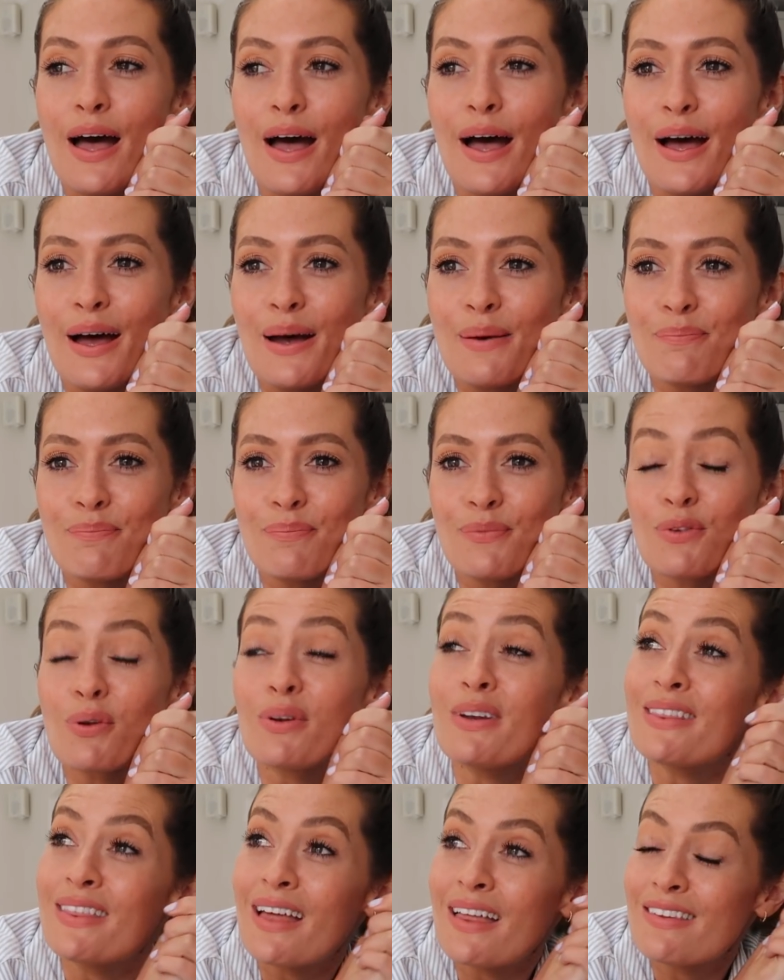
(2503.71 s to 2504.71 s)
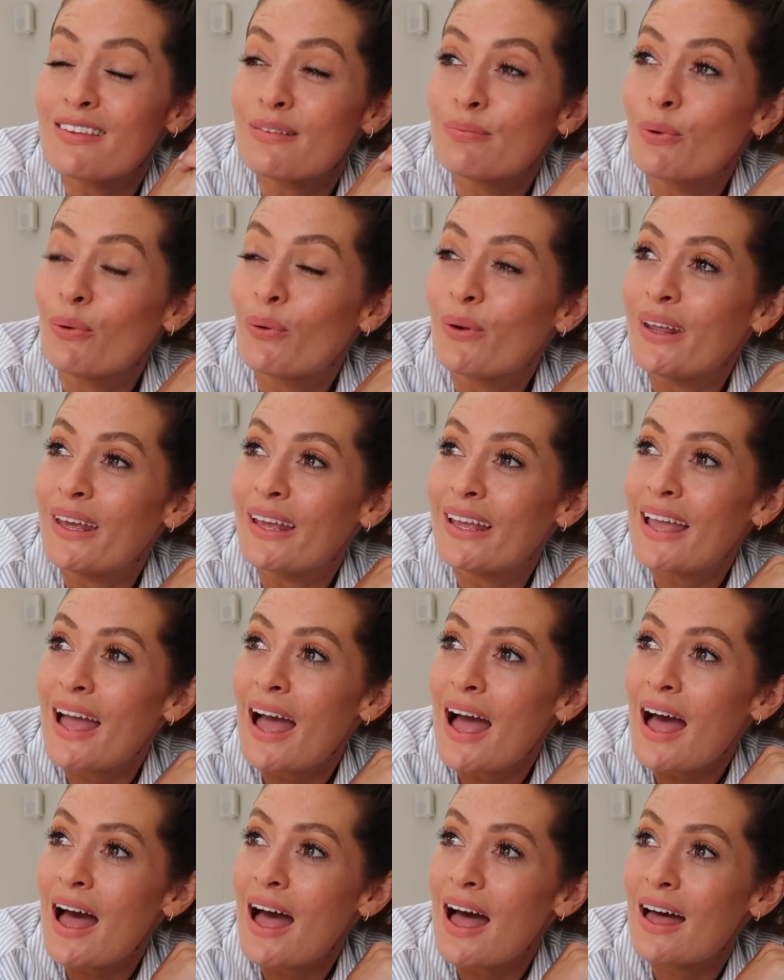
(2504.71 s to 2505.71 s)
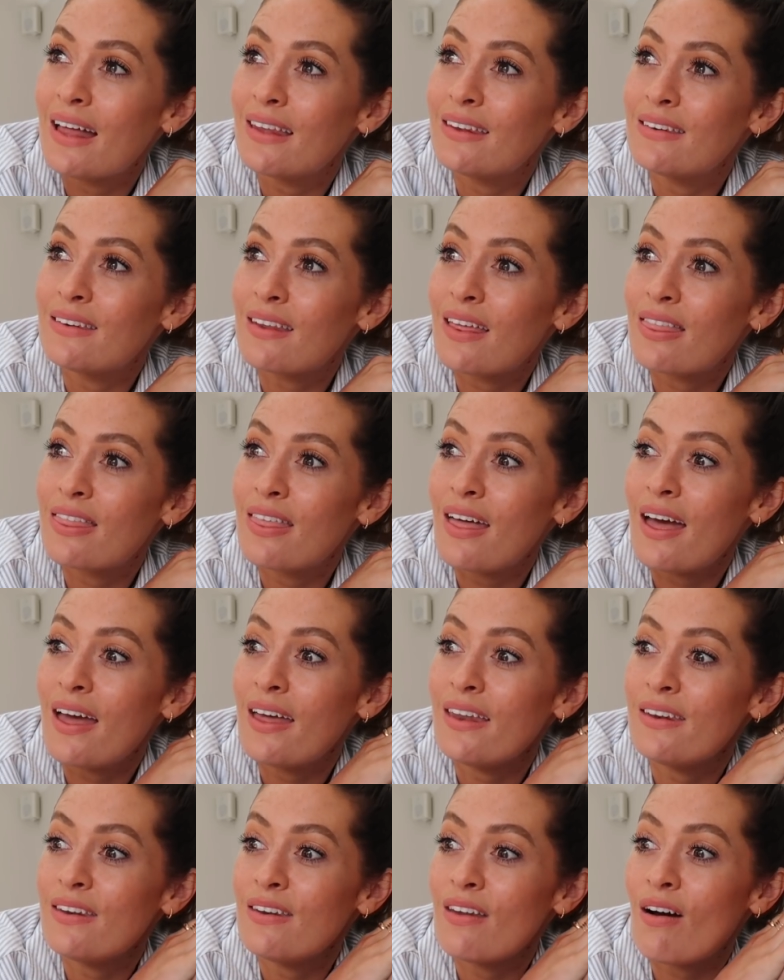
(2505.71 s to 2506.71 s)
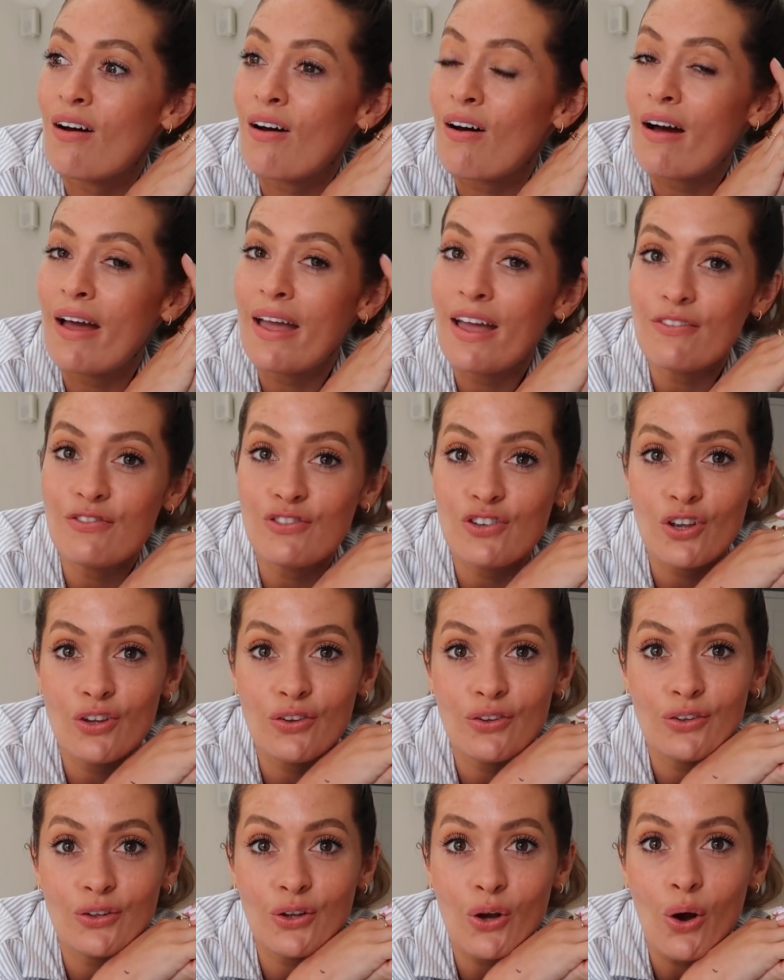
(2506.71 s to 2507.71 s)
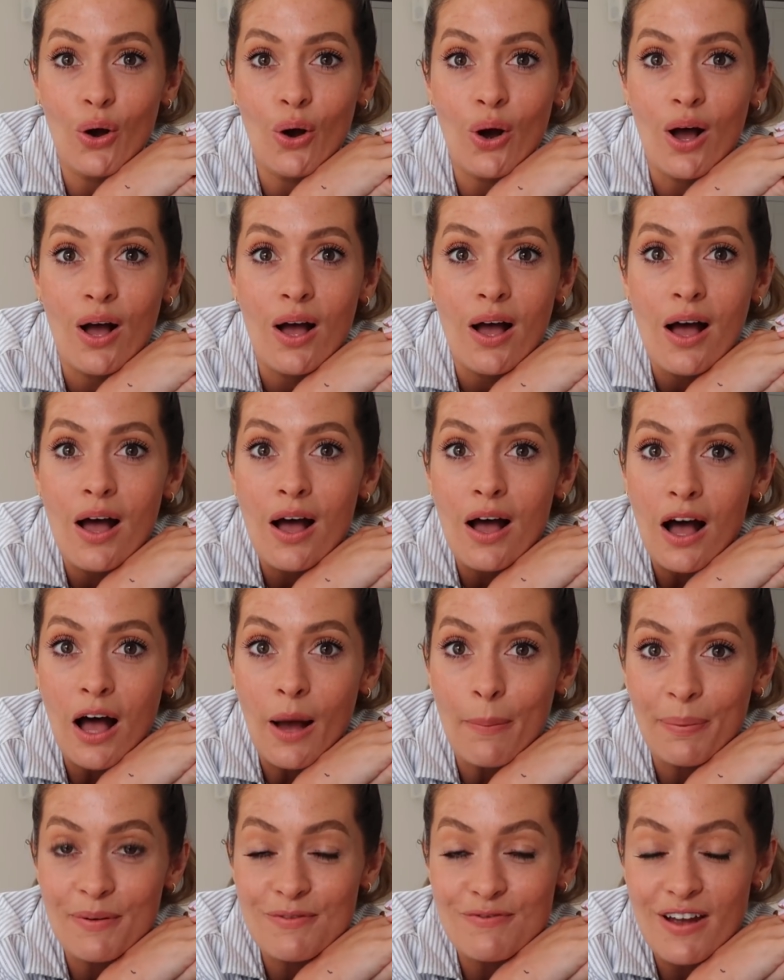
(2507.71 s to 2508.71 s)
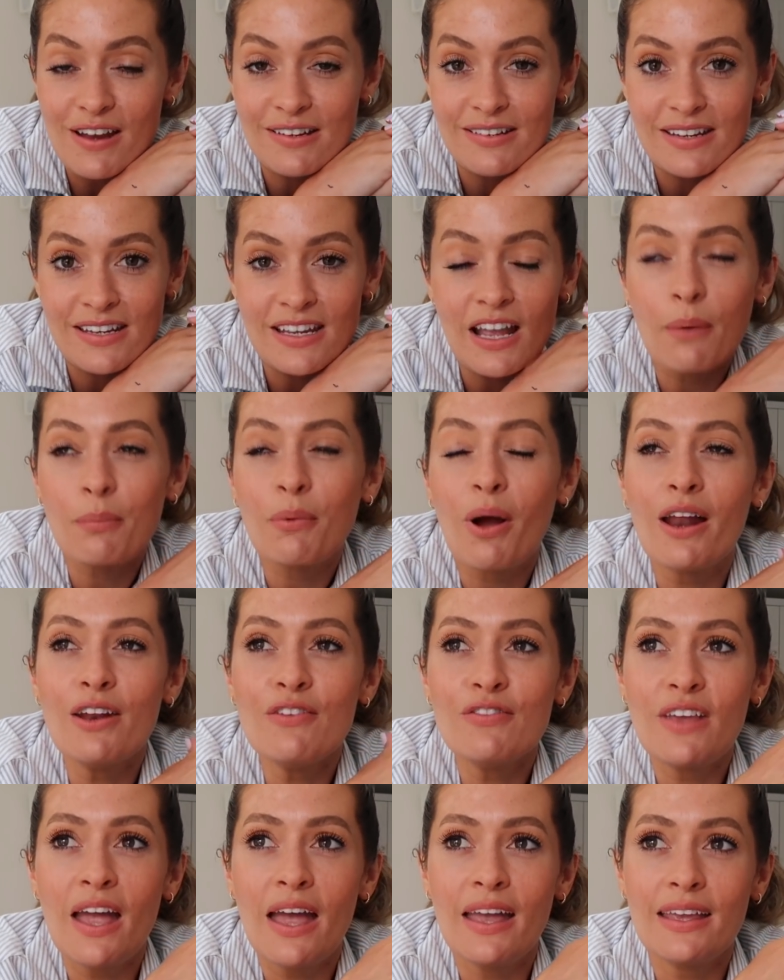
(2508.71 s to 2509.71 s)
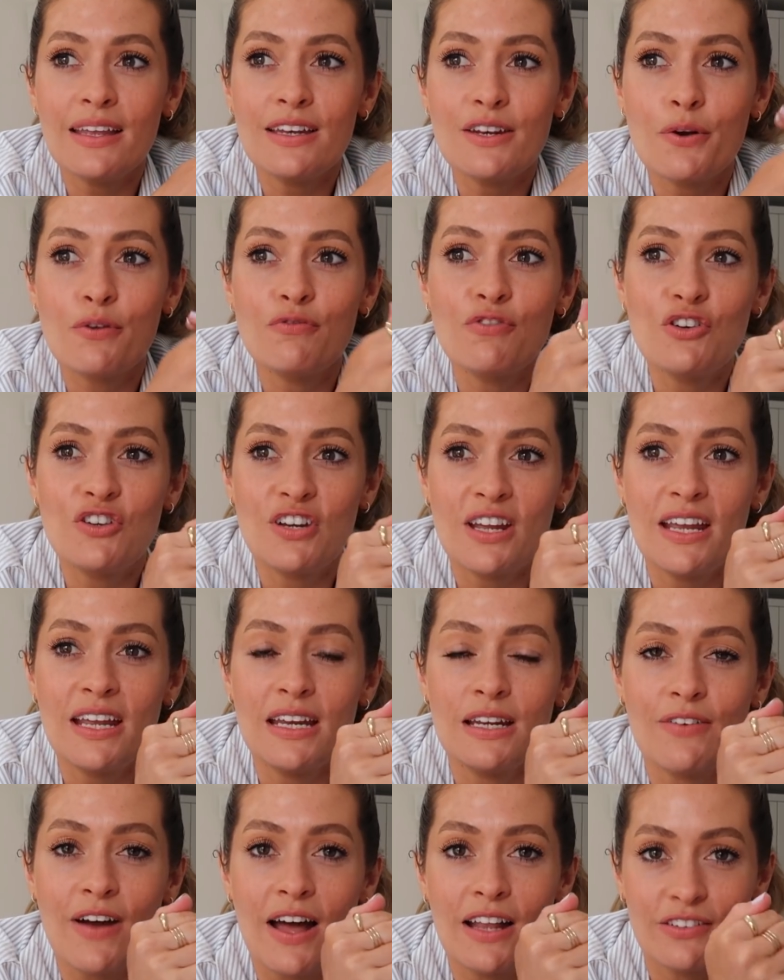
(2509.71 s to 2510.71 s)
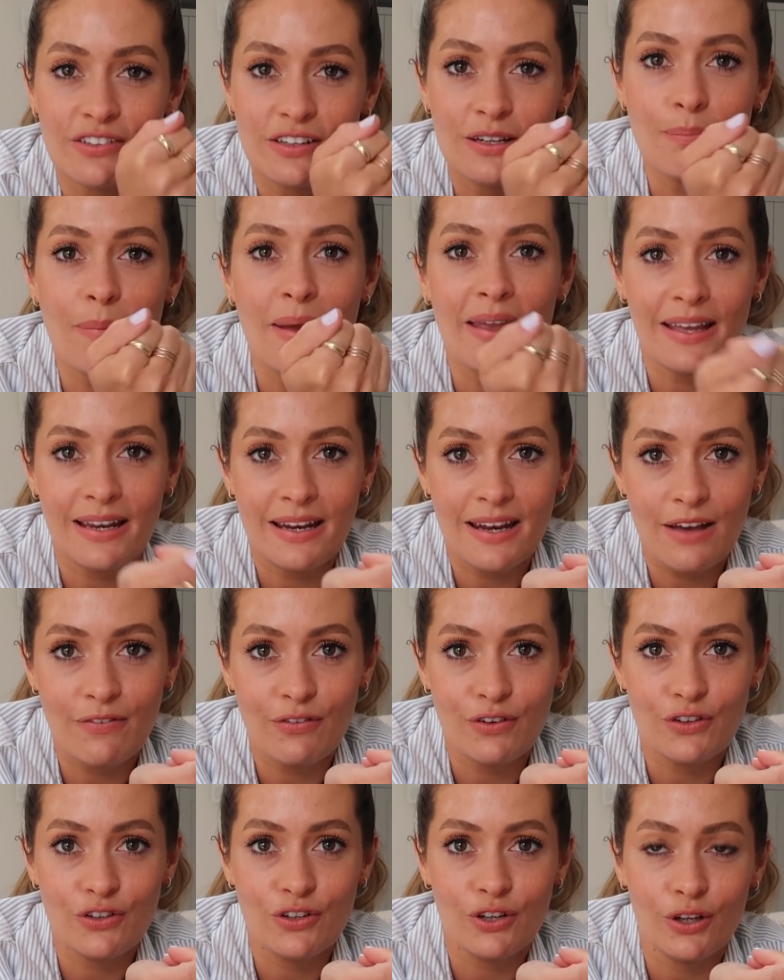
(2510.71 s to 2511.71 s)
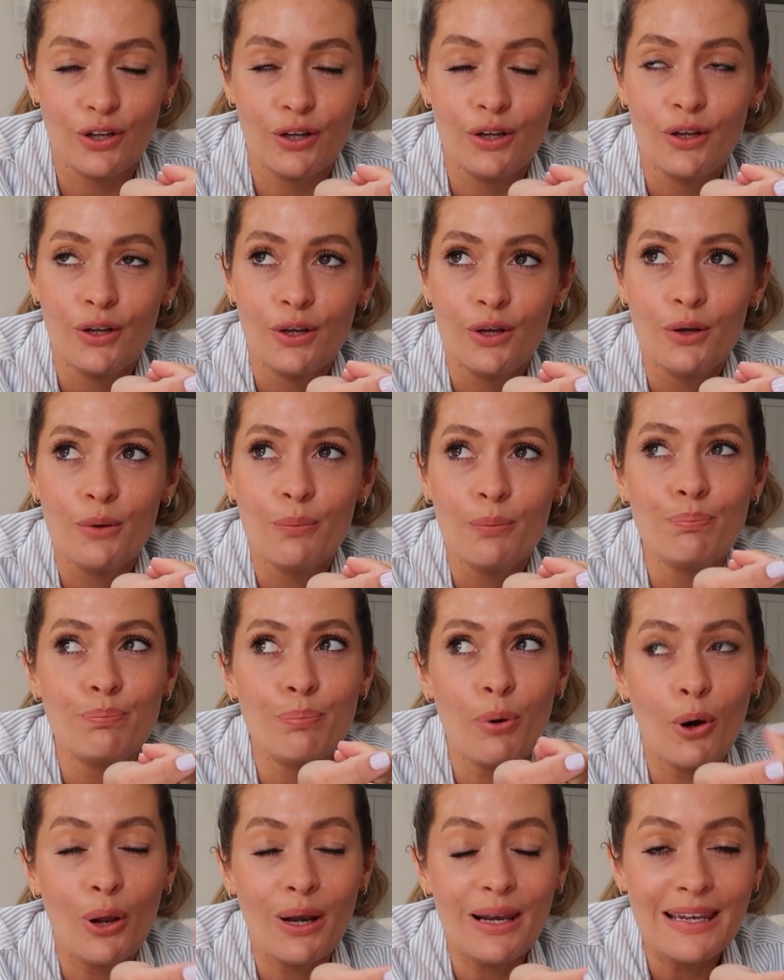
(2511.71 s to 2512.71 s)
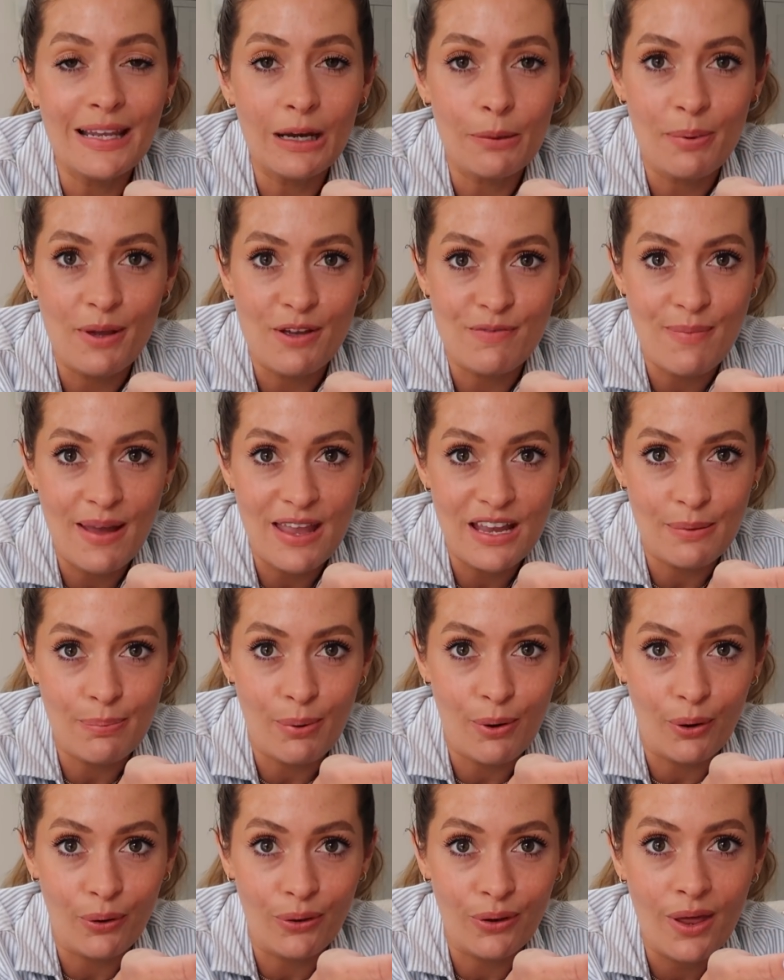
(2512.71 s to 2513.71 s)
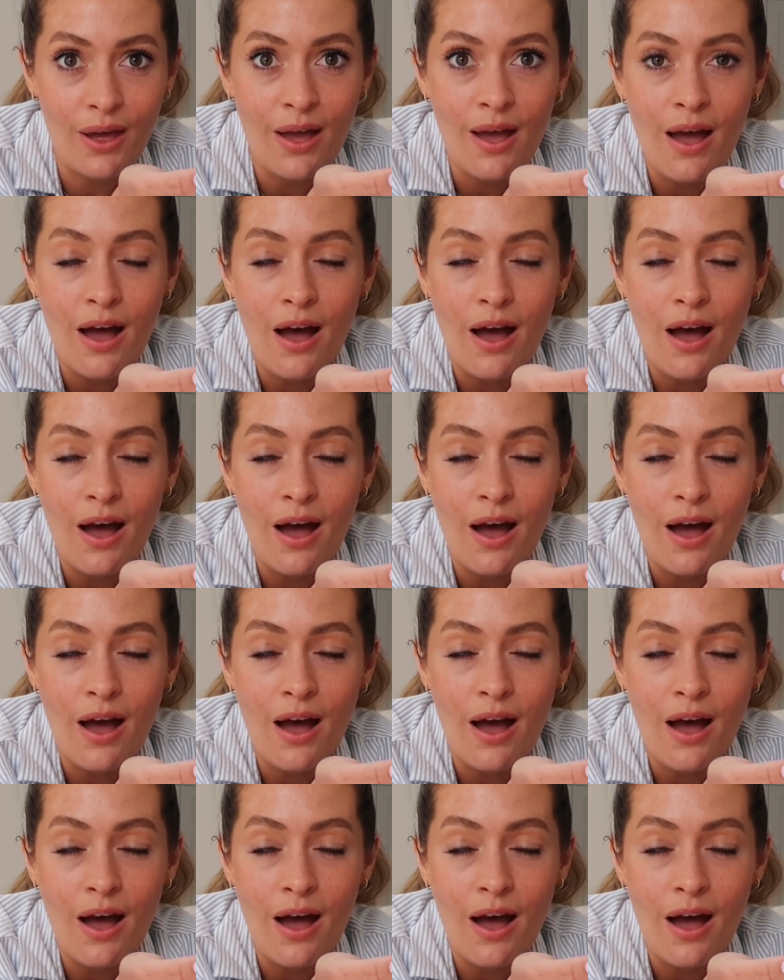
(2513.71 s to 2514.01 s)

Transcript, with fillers: Um, so I did that this morning and then I have just got up and ready. I'm kind of getting into a routine of actually making an effort to put a little bit of makeup on.